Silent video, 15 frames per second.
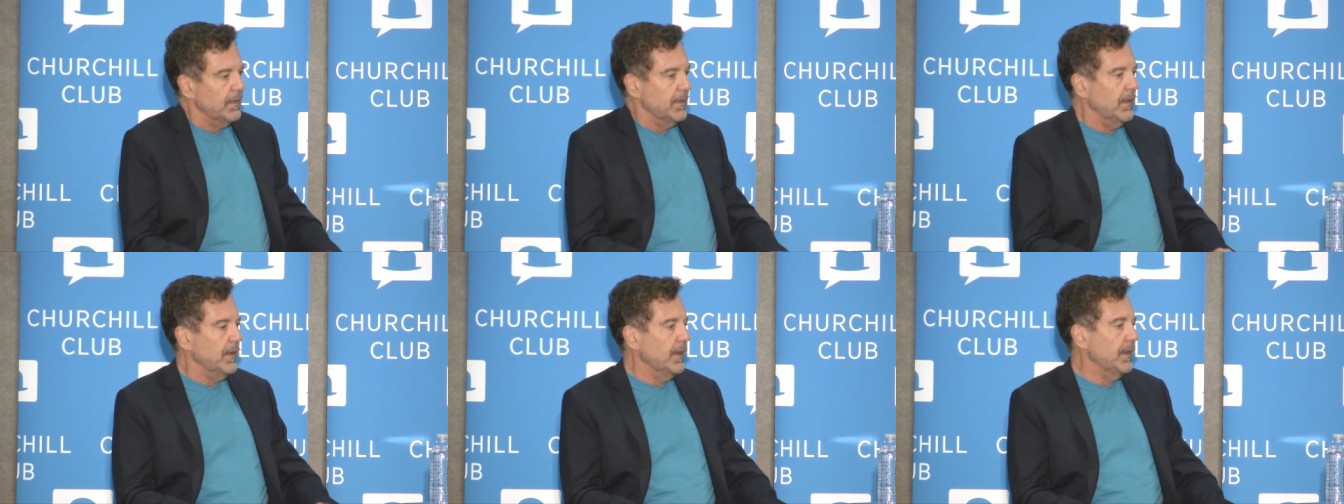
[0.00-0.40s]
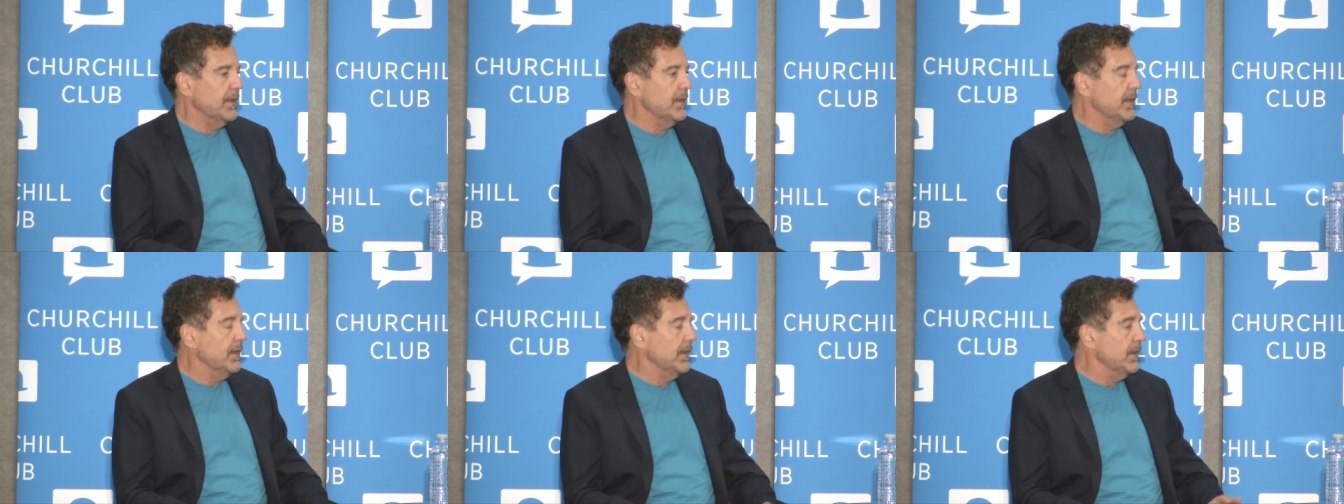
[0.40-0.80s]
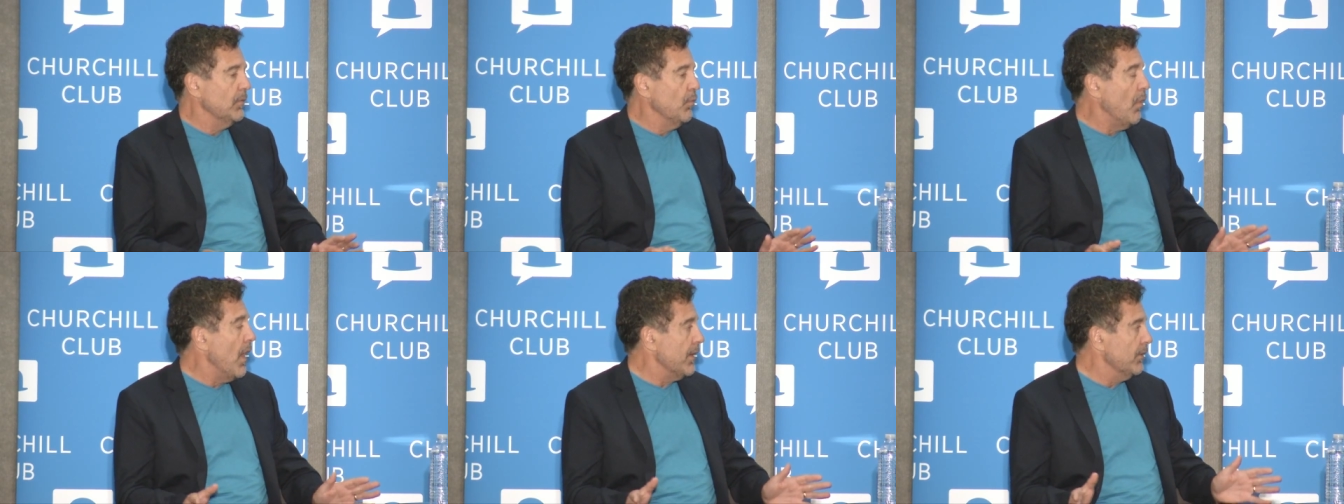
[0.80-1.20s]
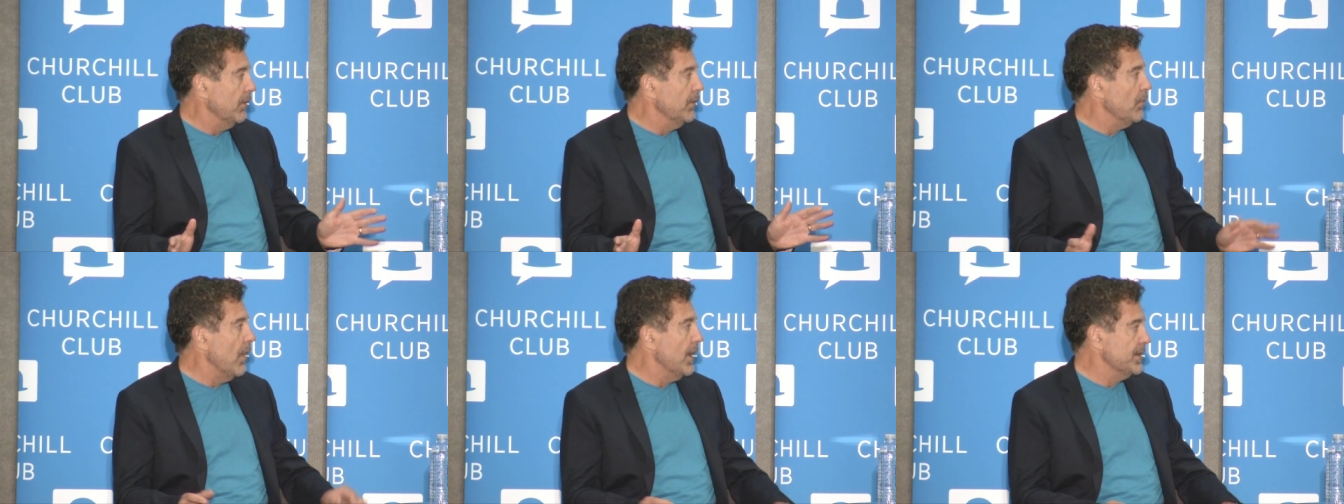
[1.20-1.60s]
uh, in
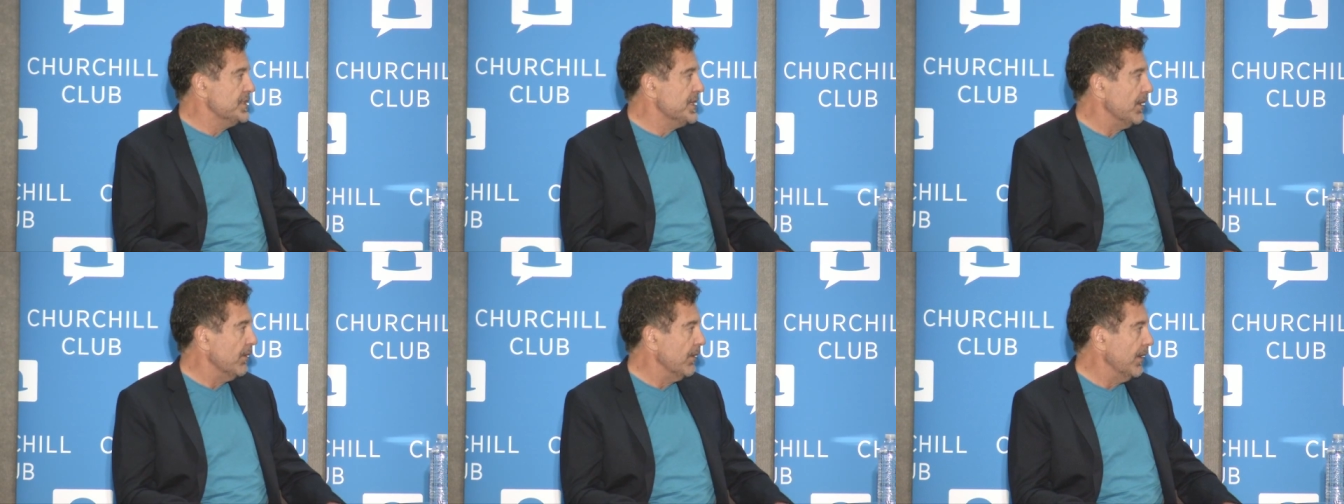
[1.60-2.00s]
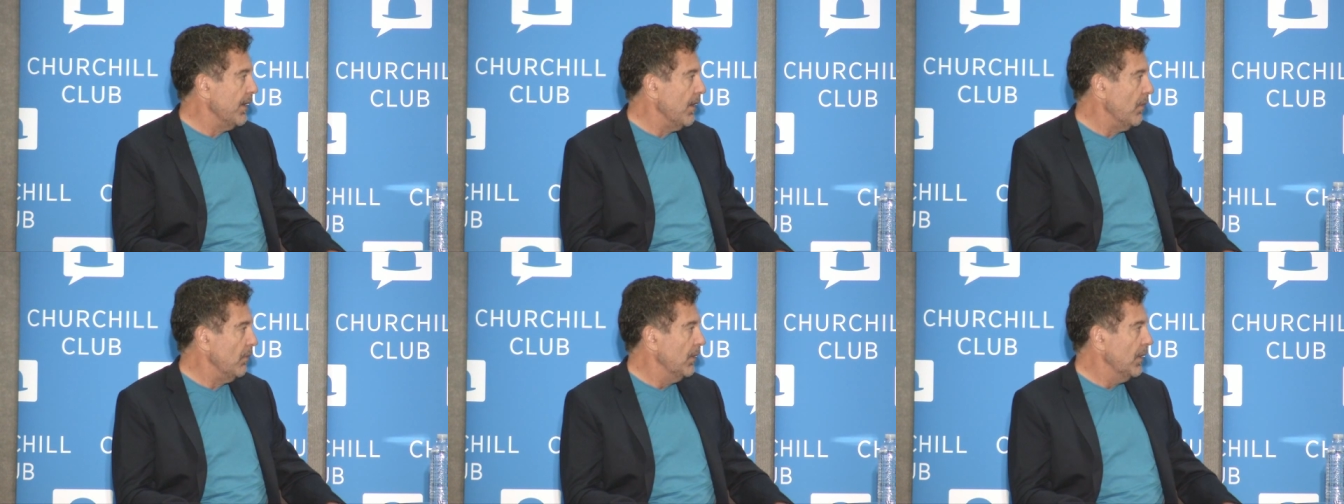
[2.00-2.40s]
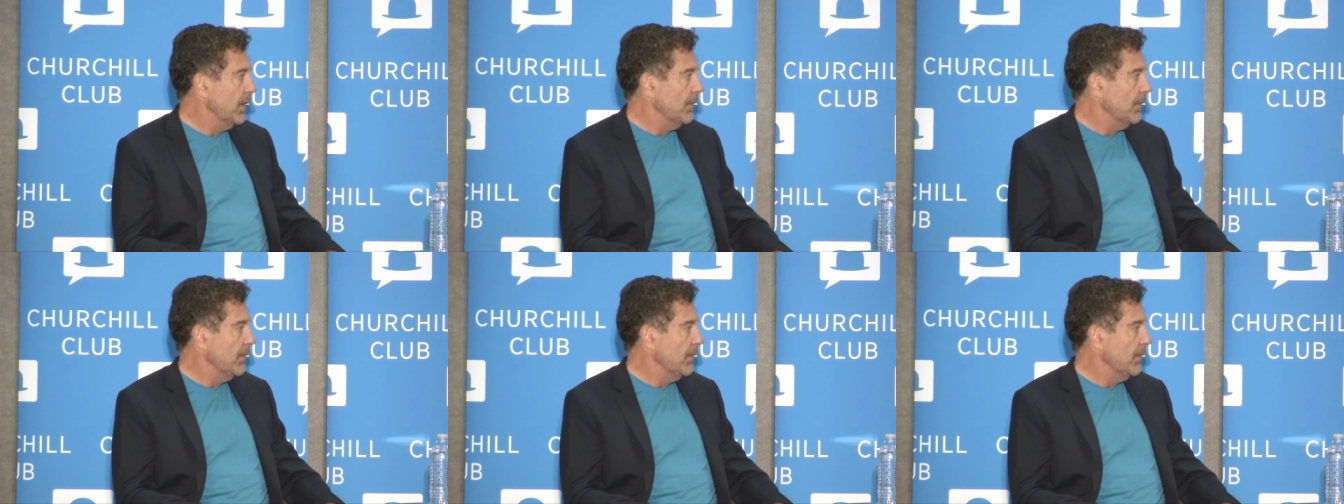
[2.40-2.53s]
Waterloo, Ontario?